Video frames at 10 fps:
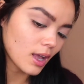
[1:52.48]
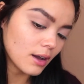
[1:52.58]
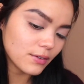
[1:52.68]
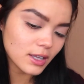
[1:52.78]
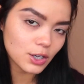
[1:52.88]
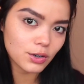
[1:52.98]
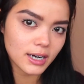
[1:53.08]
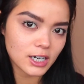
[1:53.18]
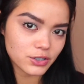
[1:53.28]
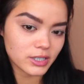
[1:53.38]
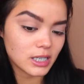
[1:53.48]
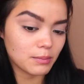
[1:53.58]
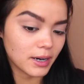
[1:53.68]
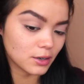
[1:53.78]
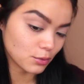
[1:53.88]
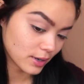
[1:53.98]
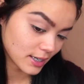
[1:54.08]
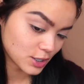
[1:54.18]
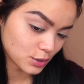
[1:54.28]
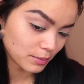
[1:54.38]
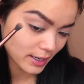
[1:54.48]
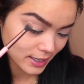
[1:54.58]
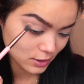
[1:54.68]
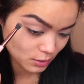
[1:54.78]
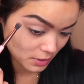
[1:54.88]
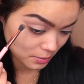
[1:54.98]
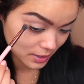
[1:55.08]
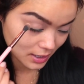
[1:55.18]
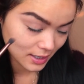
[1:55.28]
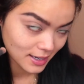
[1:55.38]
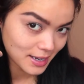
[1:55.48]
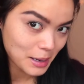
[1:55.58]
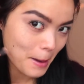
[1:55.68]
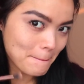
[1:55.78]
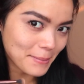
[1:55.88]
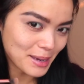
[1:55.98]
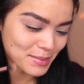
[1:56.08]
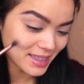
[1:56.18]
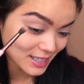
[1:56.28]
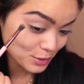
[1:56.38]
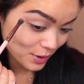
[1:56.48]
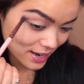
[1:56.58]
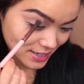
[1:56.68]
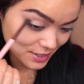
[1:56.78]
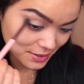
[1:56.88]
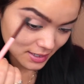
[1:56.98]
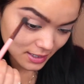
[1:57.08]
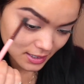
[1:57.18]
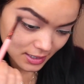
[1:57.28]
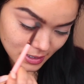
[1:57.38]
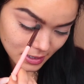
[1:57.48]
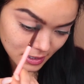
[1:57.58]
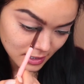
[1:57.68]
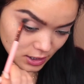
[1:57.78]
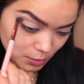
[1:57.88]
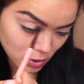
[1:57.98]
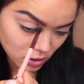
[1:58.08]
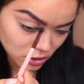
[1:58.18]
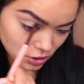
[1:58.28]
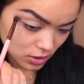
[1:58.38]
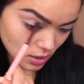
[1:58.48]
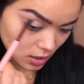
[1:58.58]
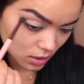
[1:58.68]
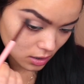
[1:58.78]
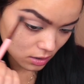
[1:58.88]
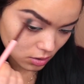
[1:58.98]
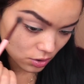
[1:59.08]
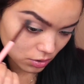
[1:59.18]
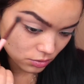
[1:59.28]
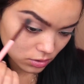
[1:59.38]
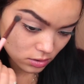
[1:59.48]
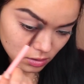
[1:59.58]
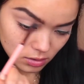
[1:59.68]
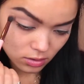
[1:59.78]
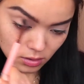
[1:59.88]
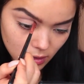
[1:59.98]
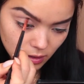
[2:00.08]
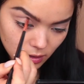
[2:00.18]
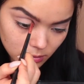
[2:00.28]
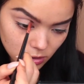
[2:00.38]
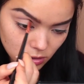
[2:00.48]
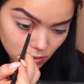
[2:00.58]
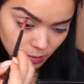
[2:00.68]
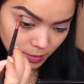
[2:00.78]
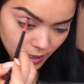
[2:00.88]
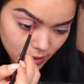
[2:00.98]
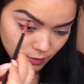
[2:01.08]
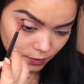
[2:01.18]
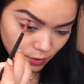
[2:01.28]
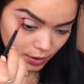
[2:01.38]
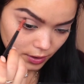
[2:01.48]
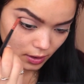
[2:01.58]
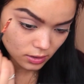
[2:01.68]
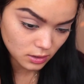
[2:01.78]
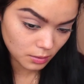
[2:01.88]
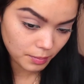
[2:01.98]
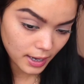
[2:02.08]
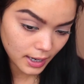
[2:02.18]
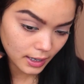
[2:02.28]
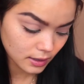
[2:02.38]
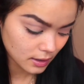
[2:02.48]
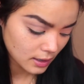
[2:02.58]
I feel like you can actually see better when I tilt my head, so maybe that's why I do it subconsciously. Who knows? And I'm just going back and forth into the pan,